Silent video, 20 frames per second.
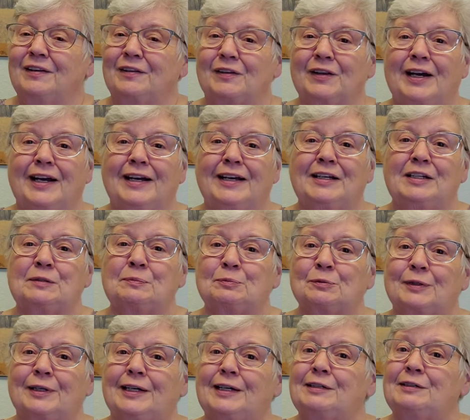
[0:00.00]
light,
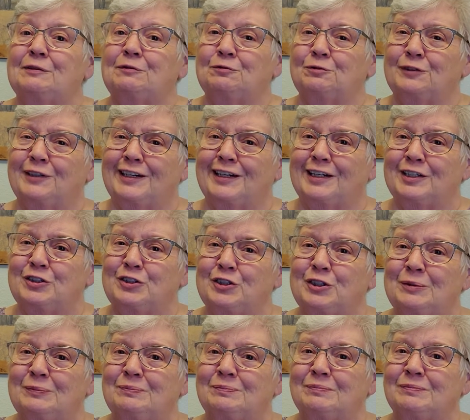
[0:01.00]
bright, and fresh,